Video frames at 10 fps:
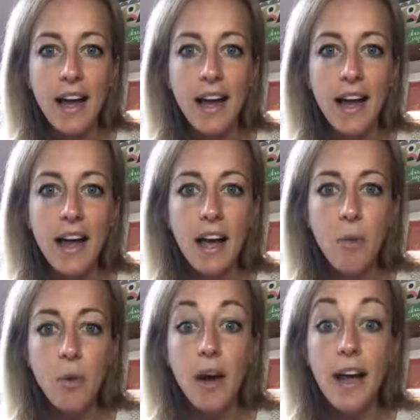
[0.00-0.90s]
And
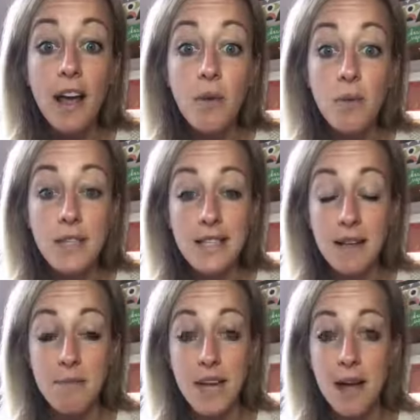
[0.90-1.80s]
we're hit with
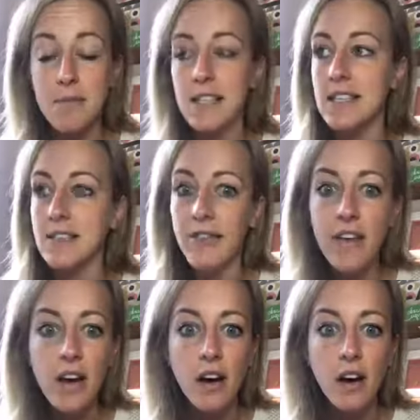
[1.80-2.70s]
sometimes this
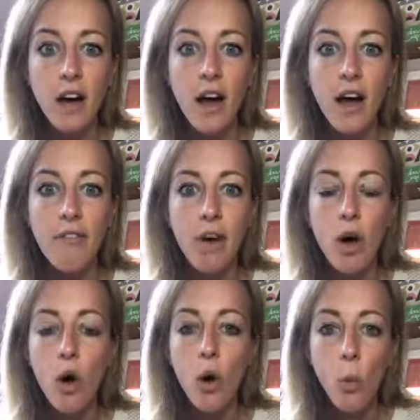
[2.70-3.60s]
fear of
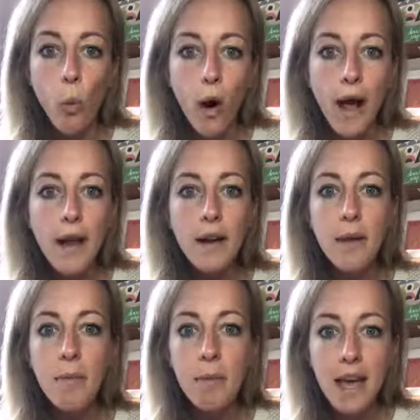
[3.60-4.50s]
what
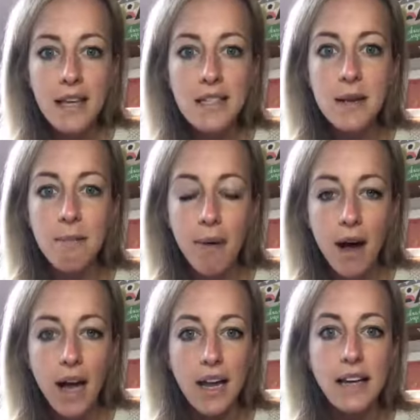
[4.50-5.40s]
makes
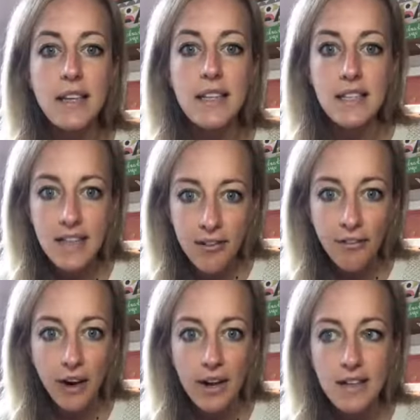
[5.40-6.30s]
mine
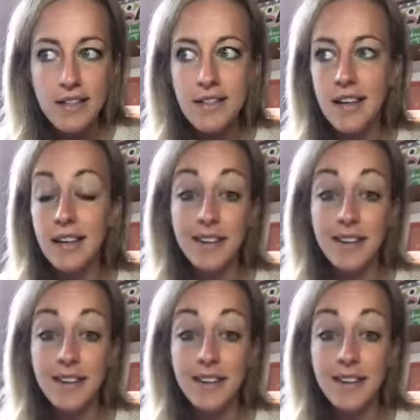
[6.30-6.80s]
different.